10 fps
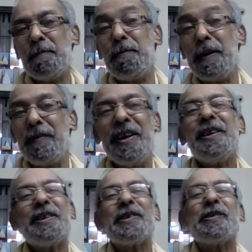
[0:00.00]

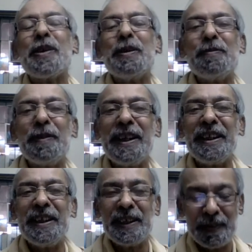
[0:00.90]
prevent us from
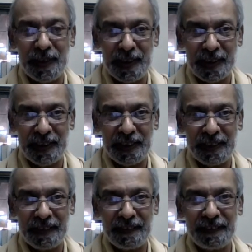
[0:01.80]
getting her vision.
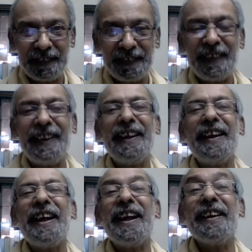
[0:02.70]

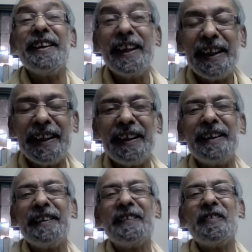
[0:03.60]
And then
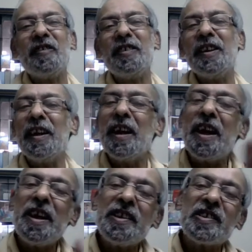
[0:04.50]
the
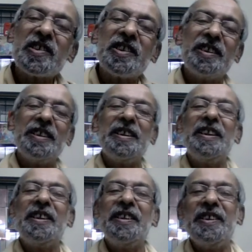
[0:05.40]
last
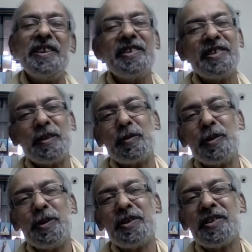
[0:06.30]
is, of
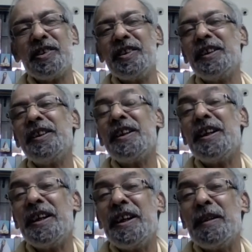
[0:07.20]
course, the
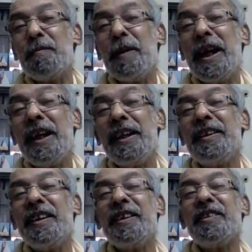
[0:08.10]

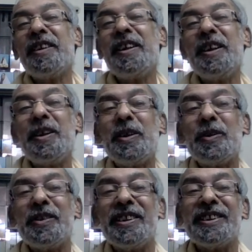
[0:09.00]
mind entering into
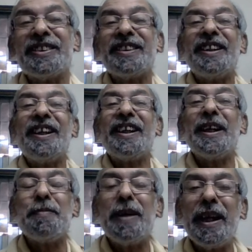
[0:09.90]
Sahasrara
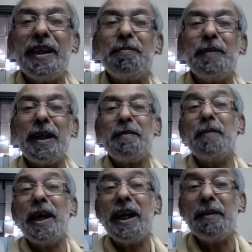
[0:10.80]
and mind
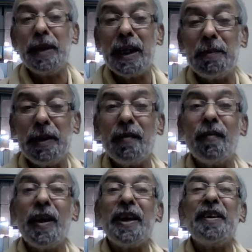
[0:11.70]
becoming
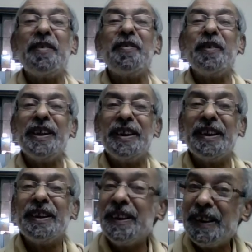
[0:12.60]
one with
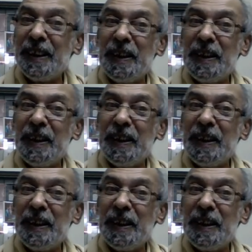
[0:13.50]
the